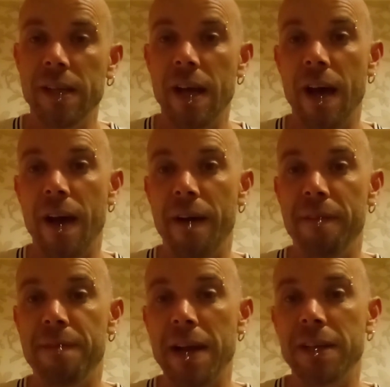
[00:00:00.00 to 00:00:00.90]

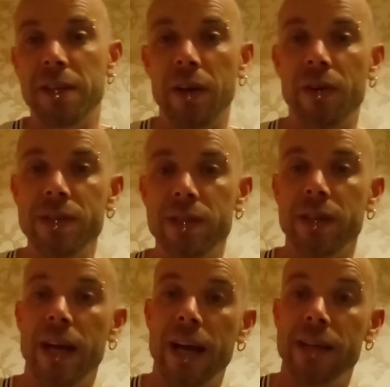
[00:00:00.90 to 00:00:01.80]
Thank you, guys,
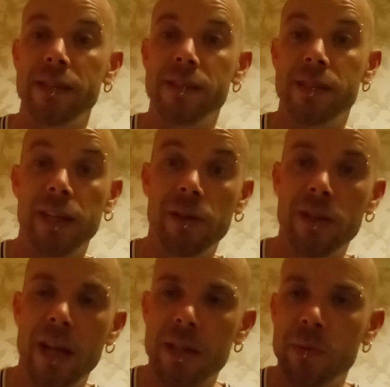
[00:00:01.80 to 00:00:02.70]
and see you on
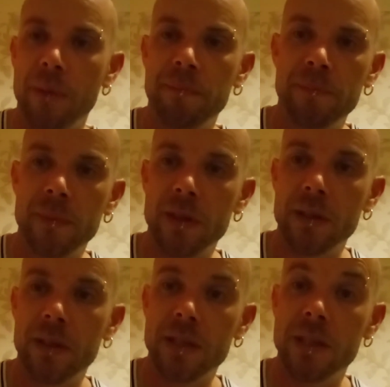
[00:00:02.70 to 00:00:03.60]
the next one.
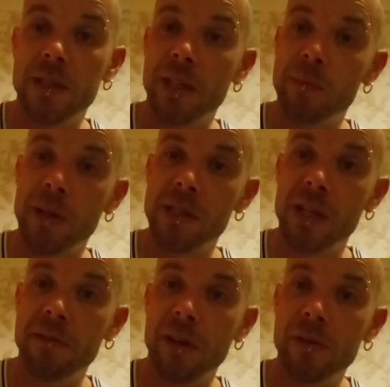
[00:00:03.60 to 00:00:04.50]
This is 6+
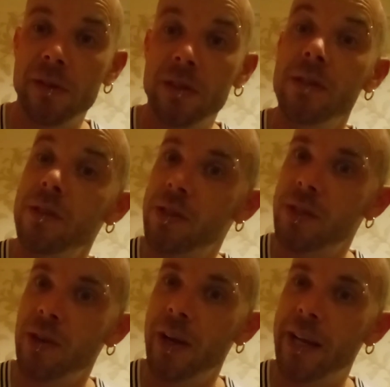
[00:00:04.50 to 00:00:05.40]
Stevo,
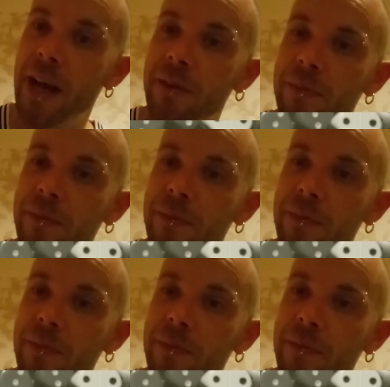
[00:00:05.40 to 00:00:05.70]
signing out.